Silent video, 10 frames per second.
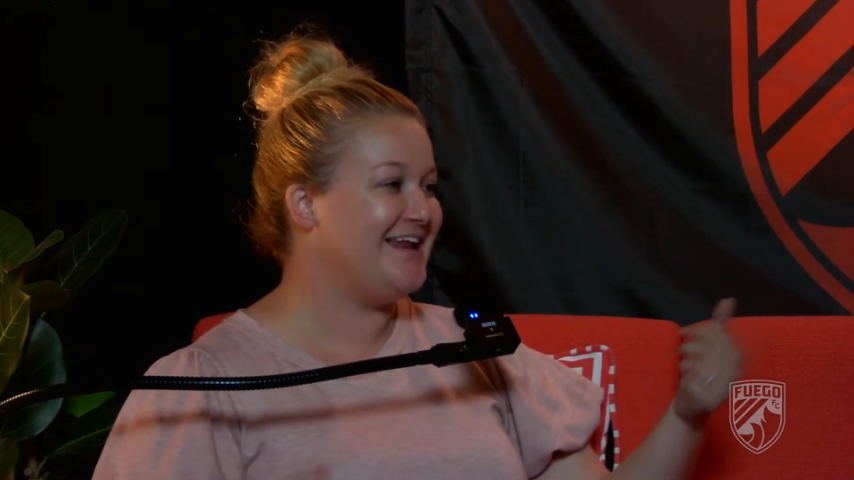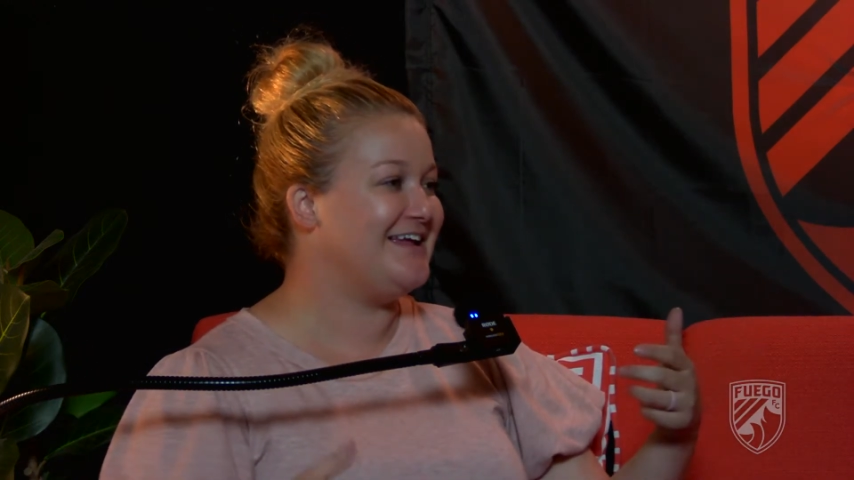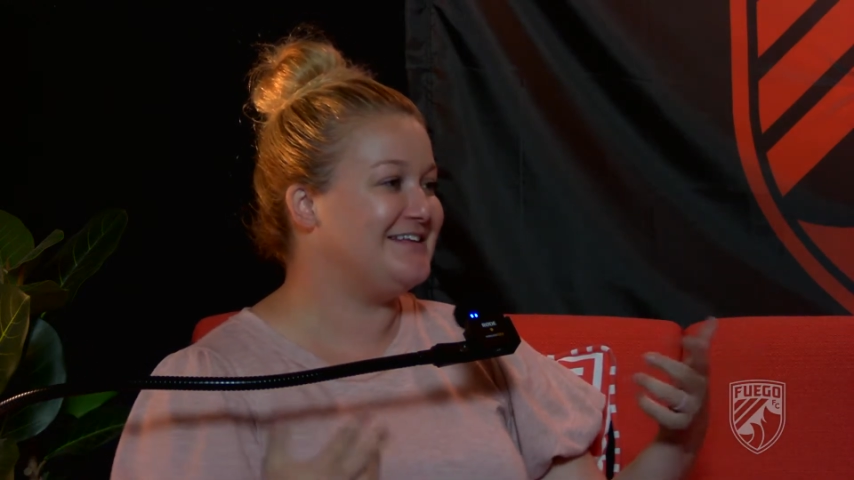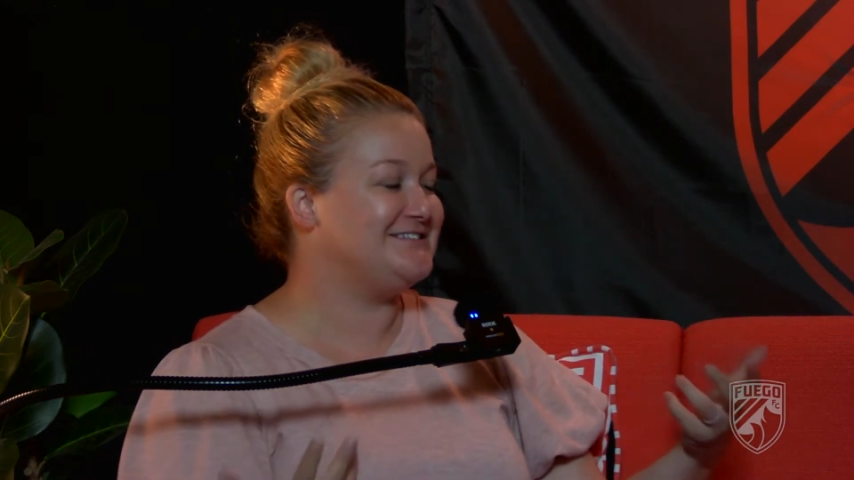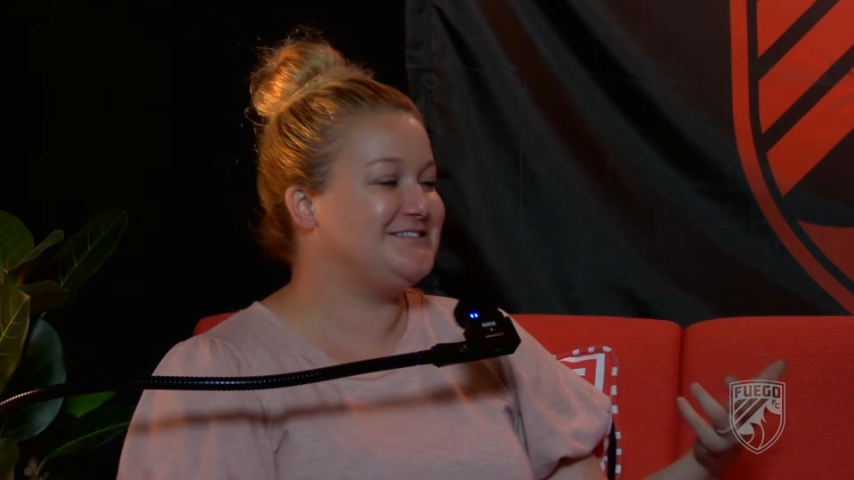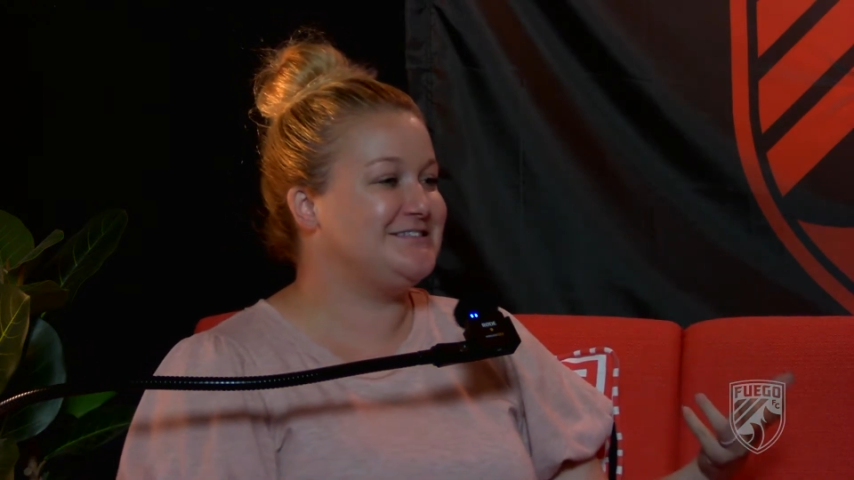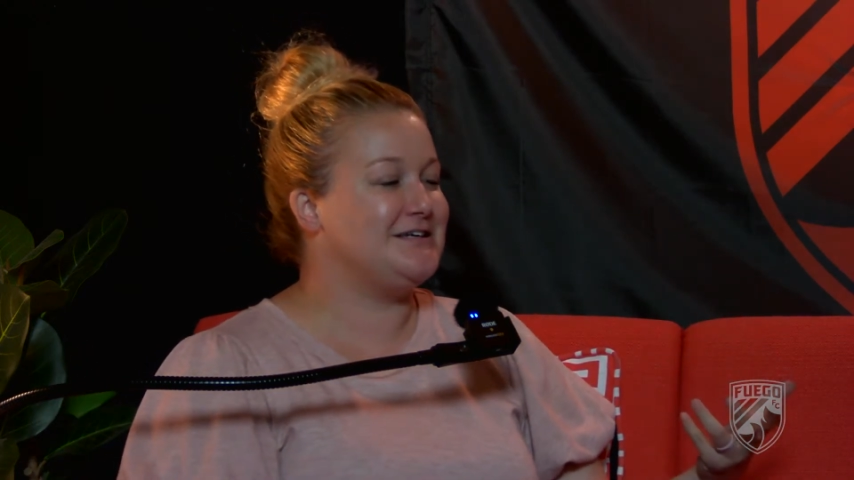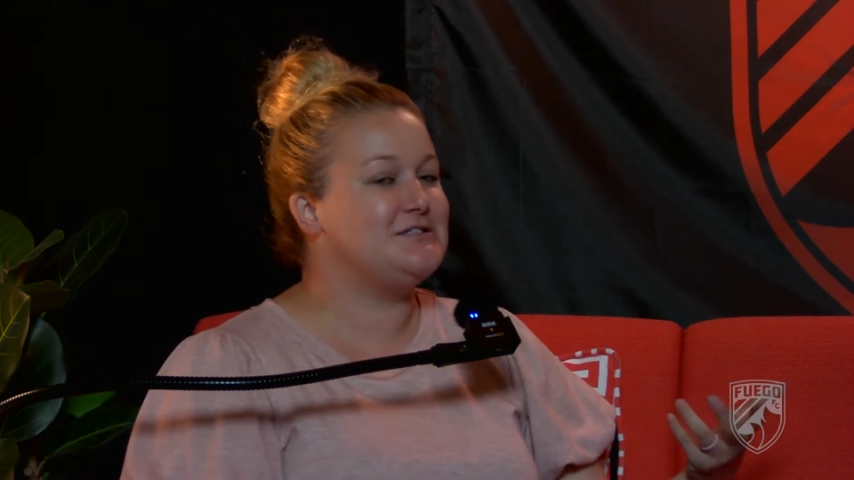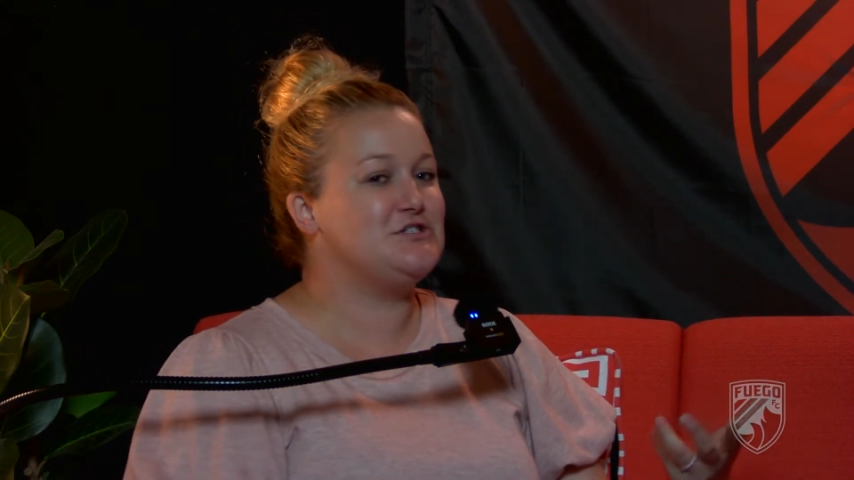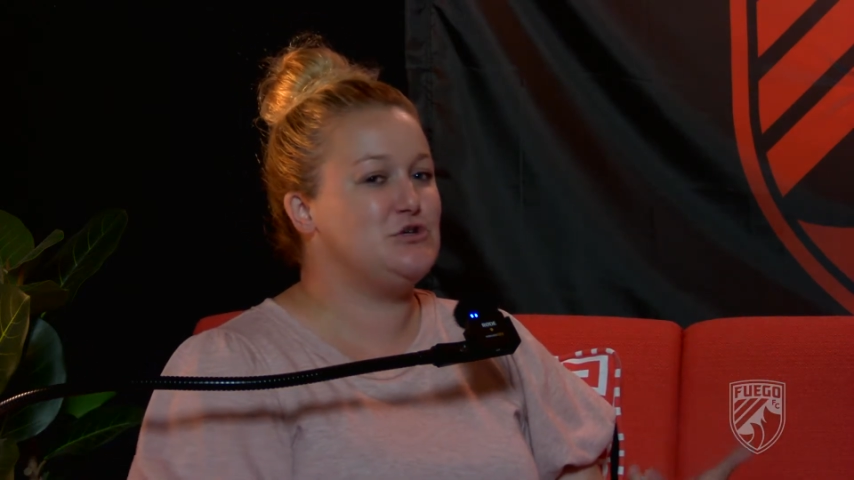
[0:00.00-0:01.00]
it's
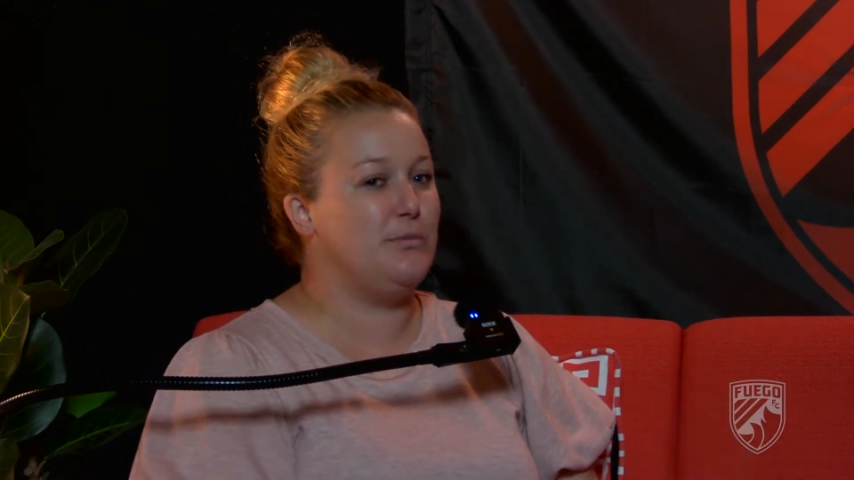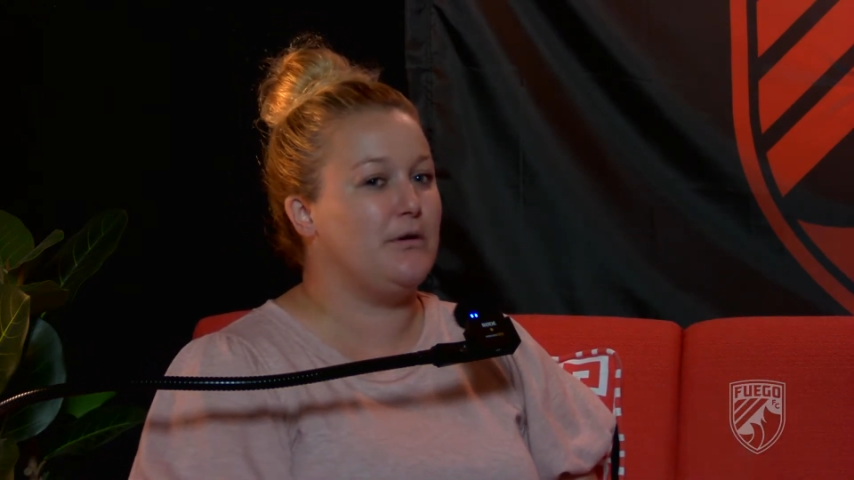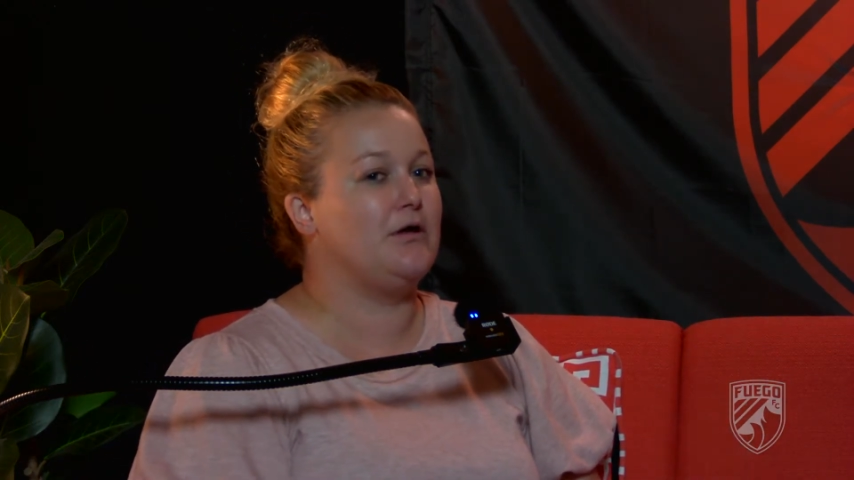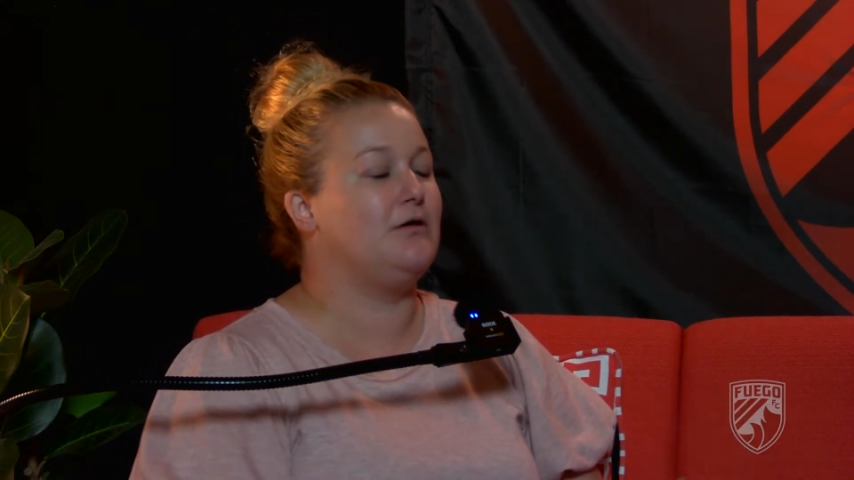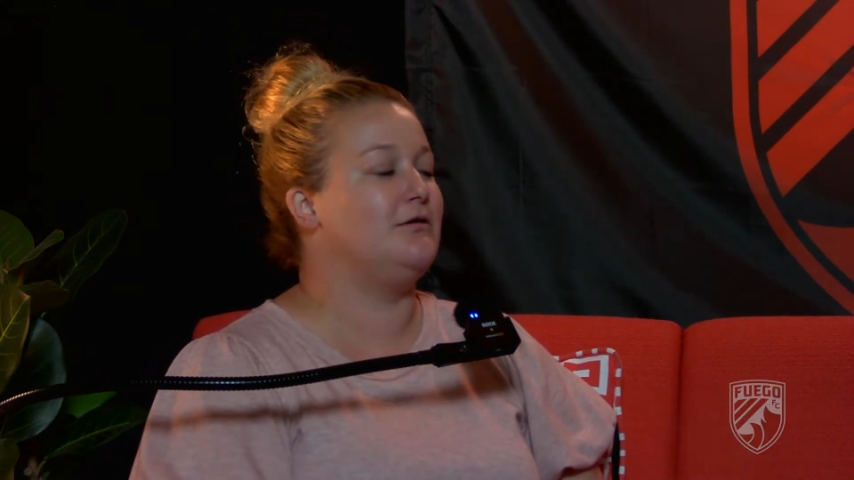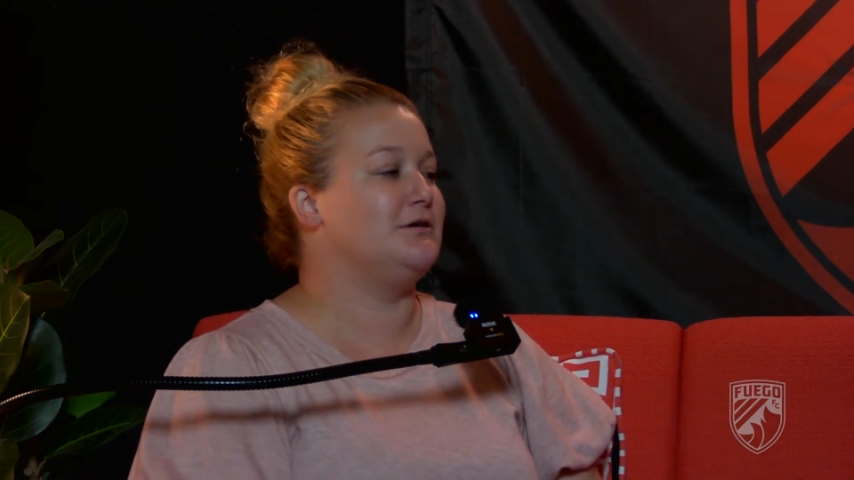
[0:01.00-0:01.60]
super cute,